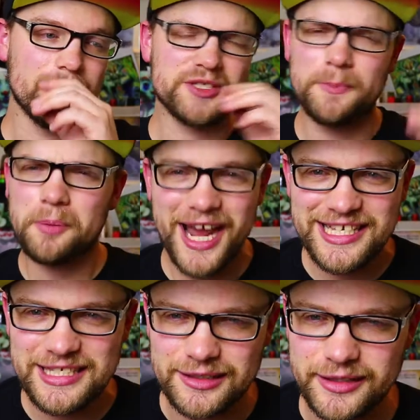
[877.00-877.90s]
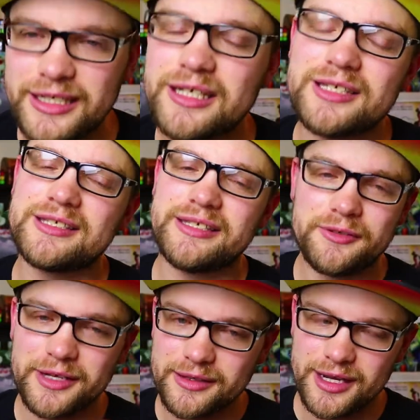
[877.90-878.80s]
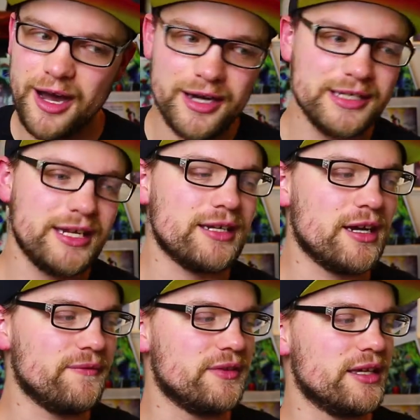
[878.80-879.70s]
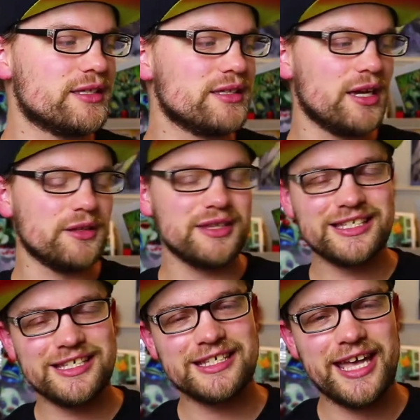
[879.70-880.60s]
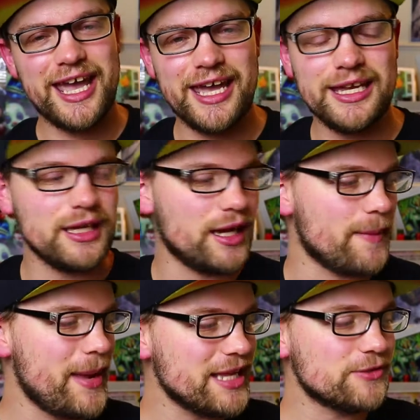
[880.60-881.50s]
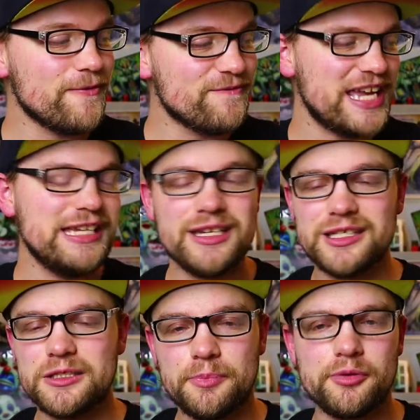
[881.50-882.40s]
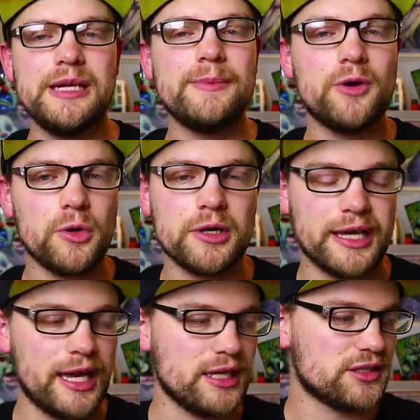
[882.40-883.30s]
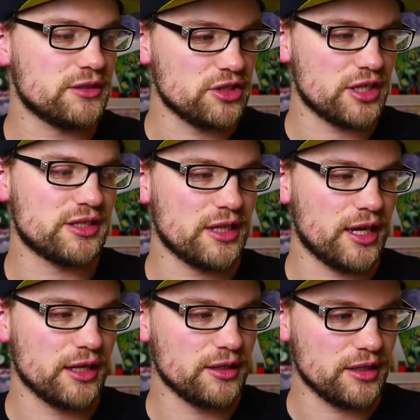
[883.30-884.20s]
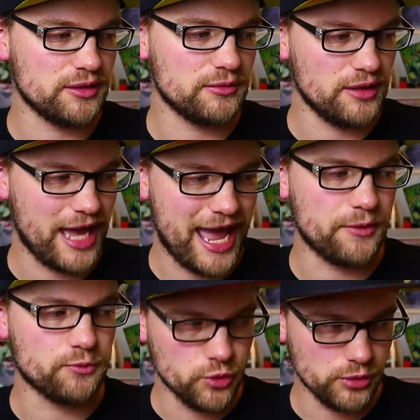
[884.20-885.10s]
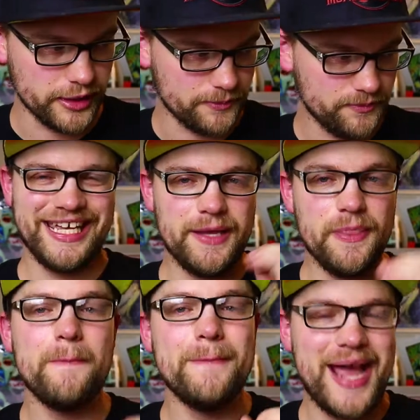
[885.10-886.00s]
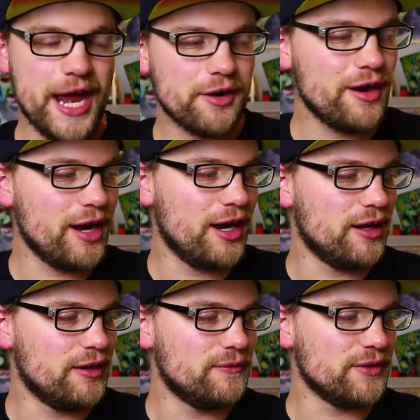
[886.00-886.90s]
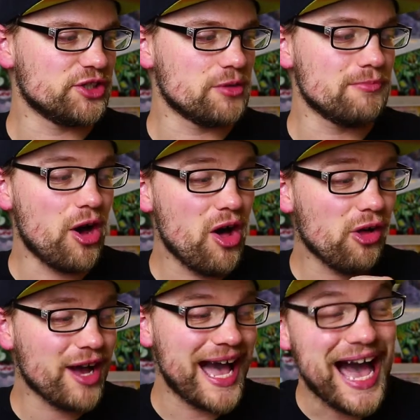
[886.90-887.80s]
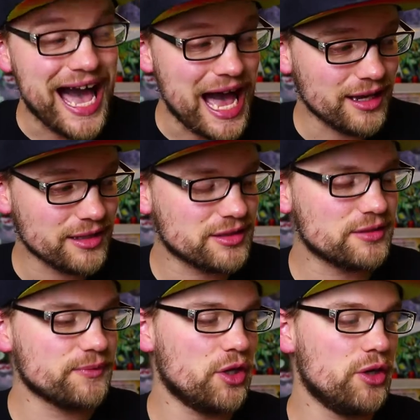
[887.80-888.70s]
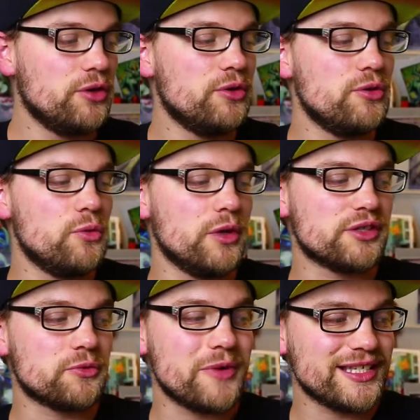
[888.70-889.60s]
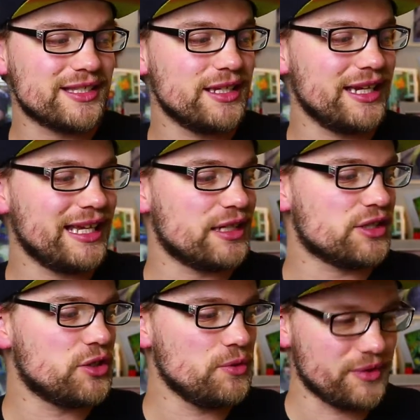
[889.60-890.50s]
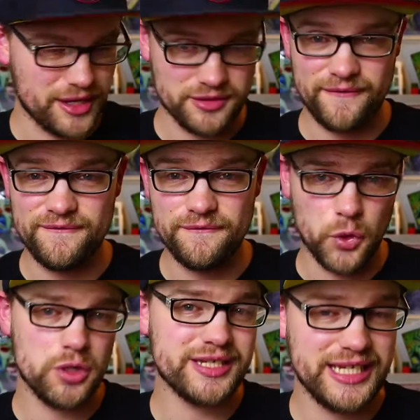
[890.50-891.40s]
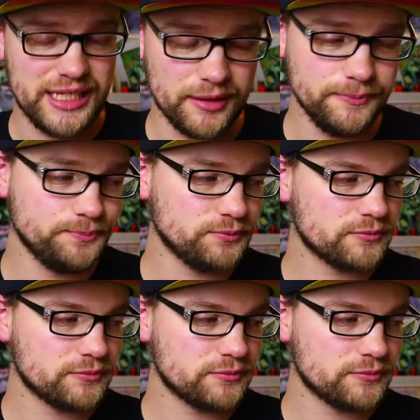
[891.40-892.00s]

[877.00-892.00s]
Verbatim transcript: Surprisingly, considering the content of this, this is a Pennsylvania Supreme Court case just had a ruling in the matter of Jamal Knox, who was arrested in 2014